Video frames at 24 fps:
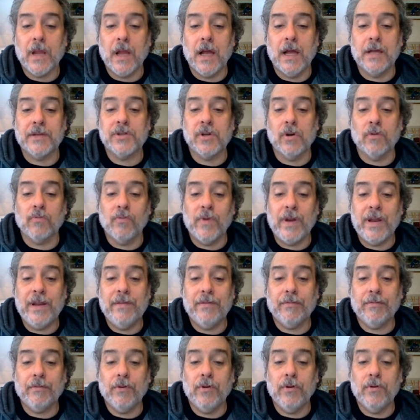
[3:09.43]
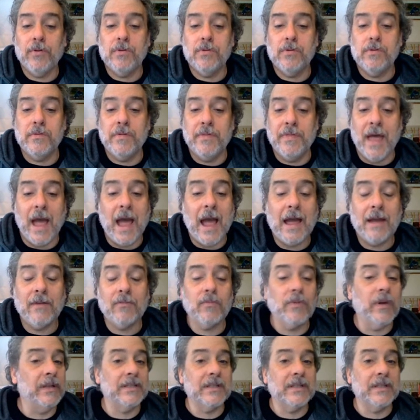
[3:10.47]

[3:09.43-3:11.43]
Uh, so read through that.